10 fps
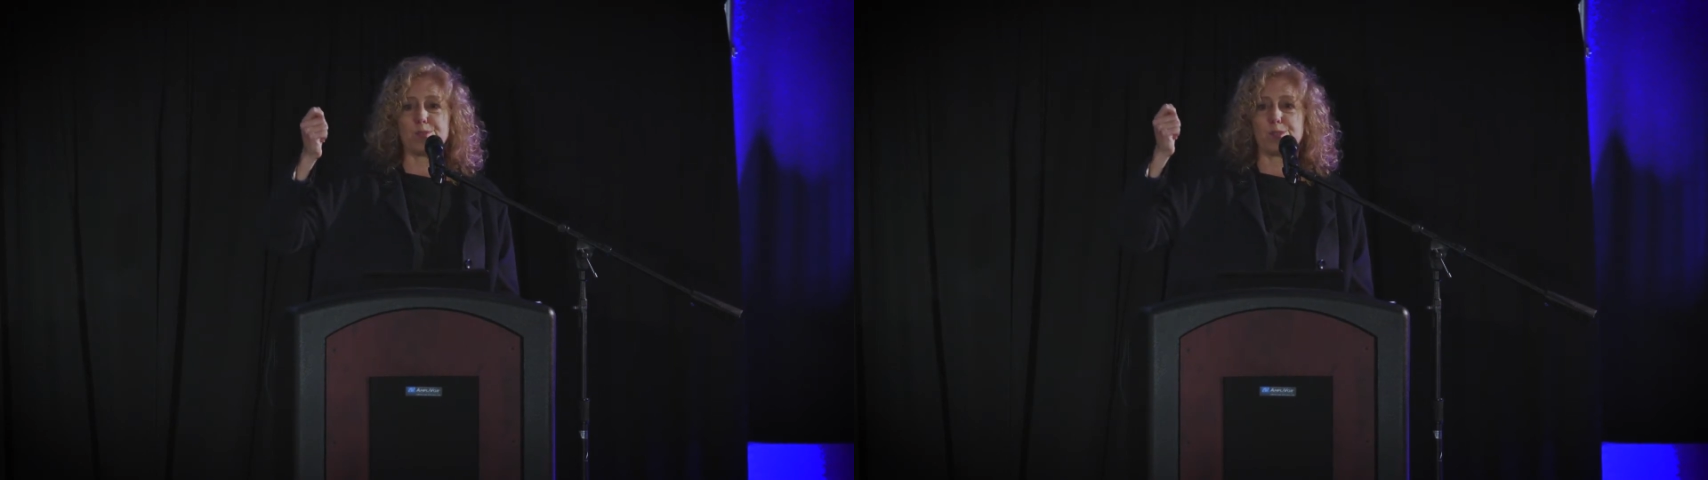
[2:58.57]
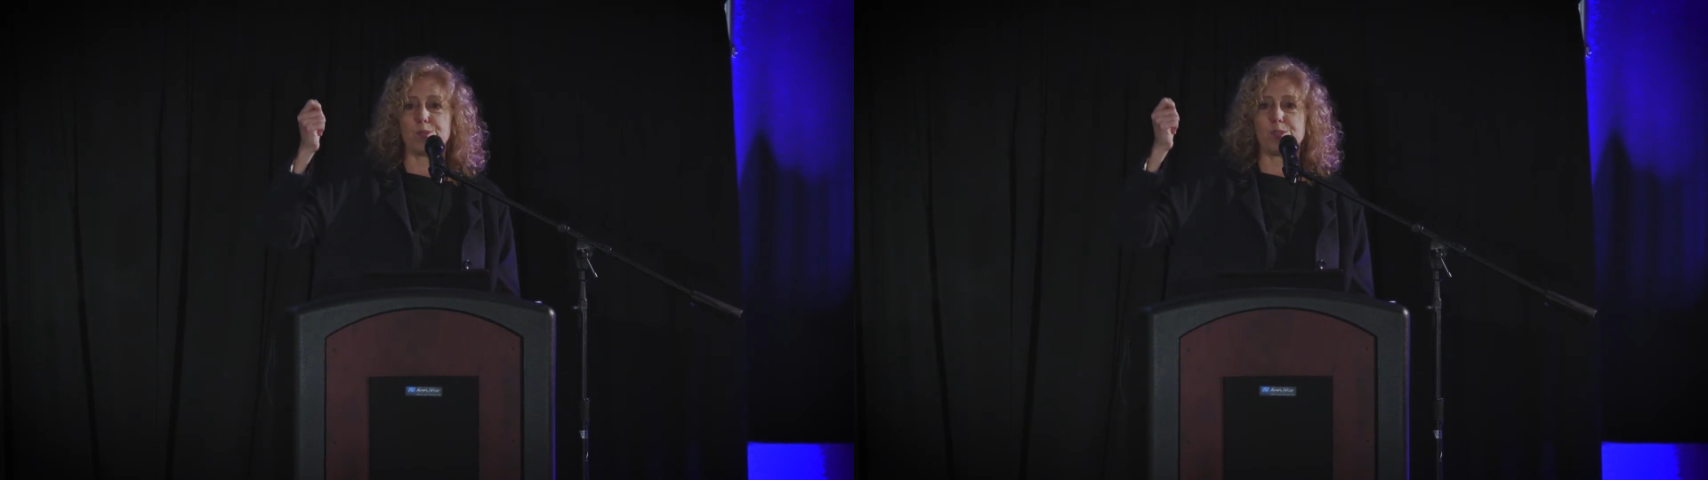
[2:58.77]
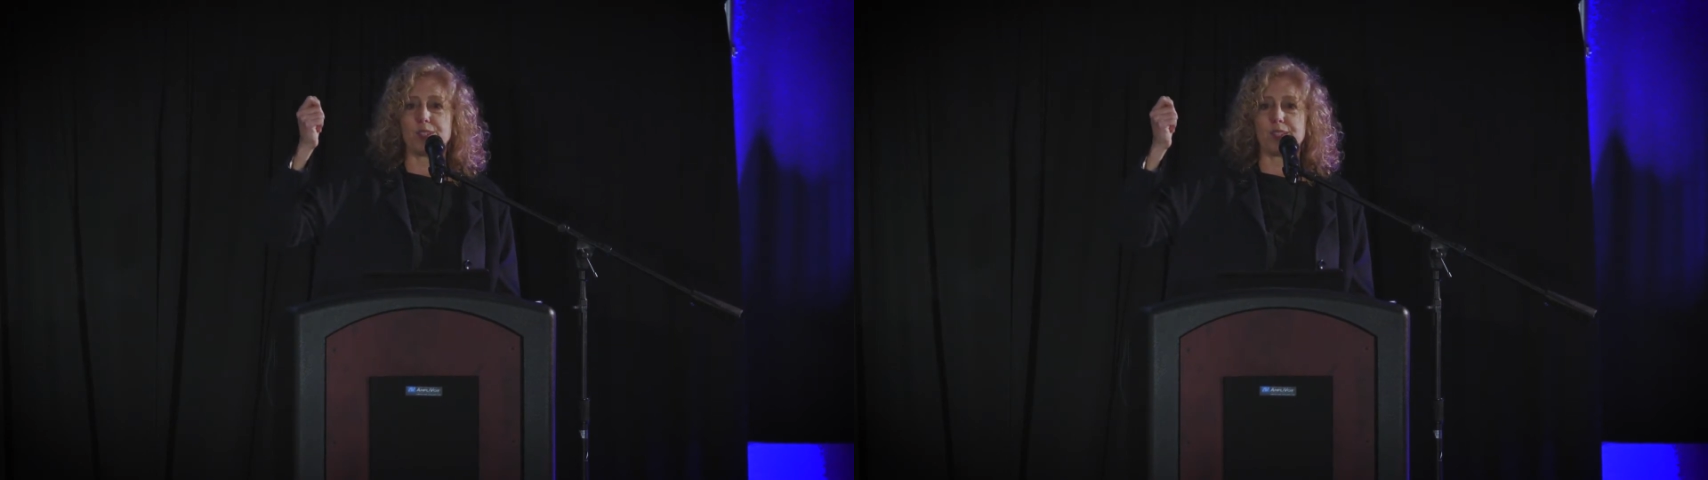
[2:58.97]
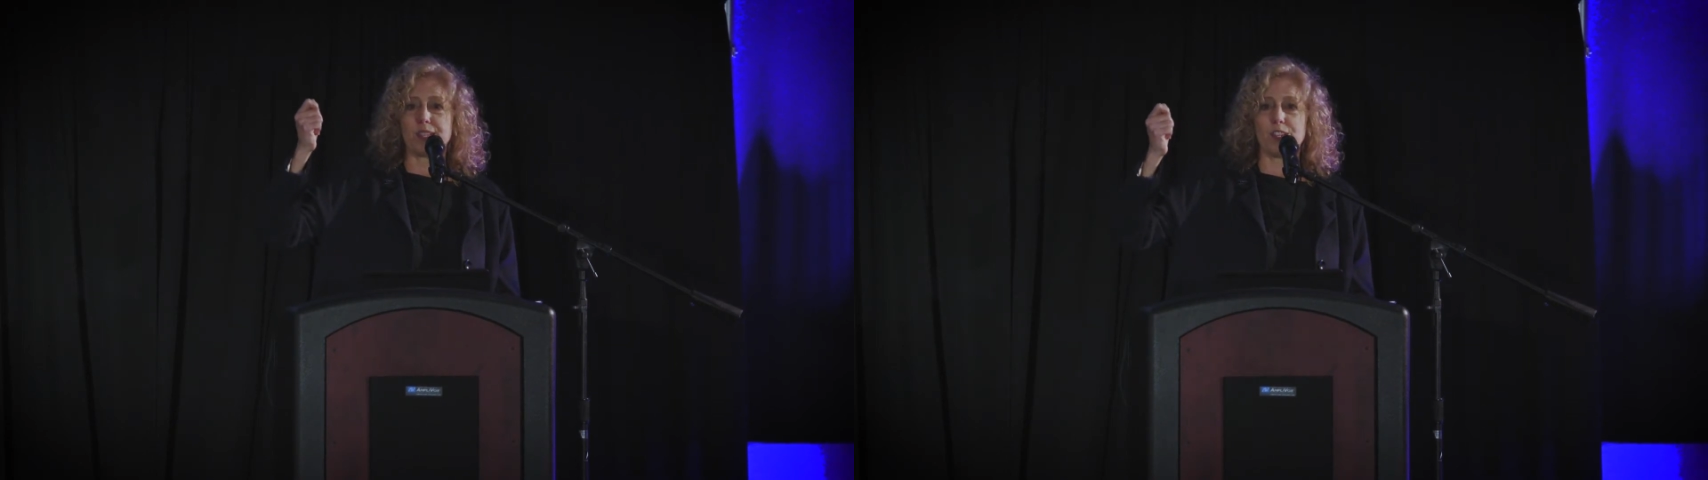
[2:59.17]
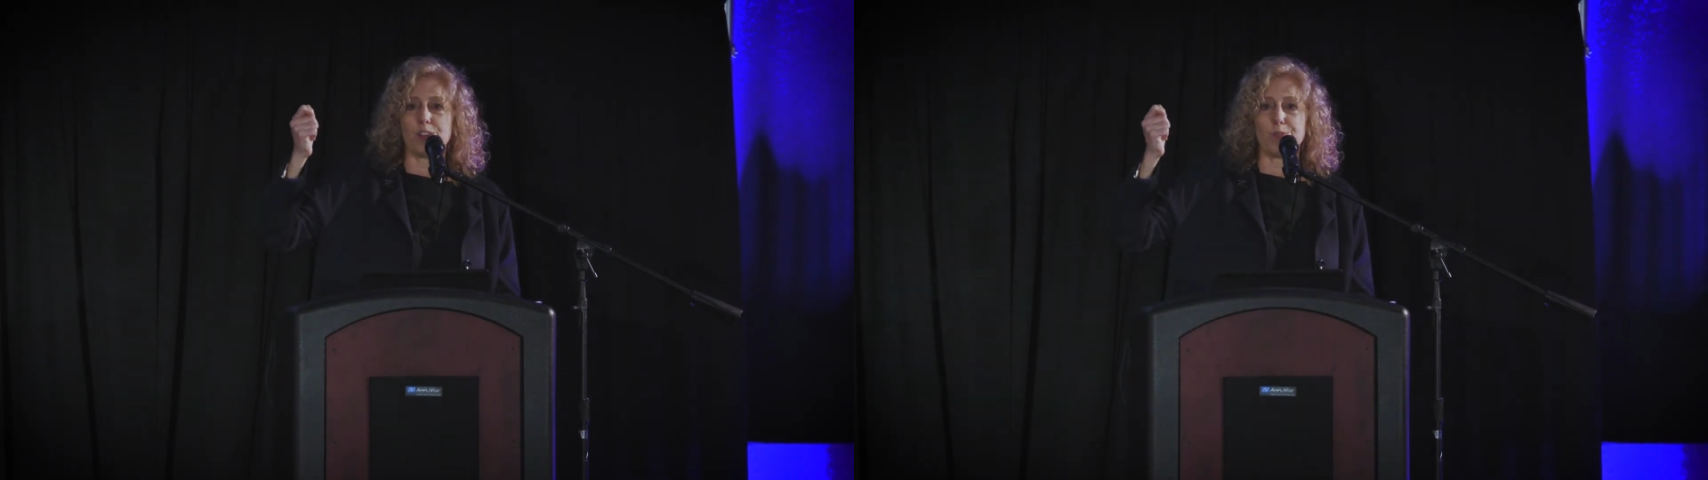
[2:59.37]
who's the
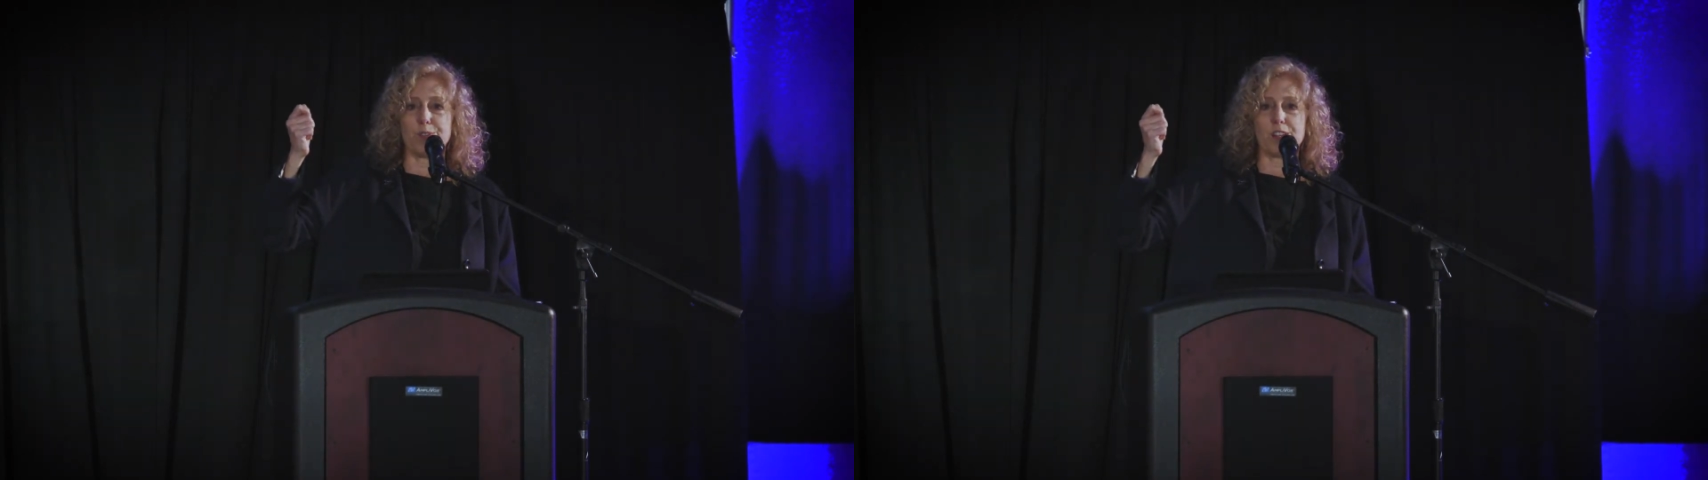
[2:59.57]
CEO of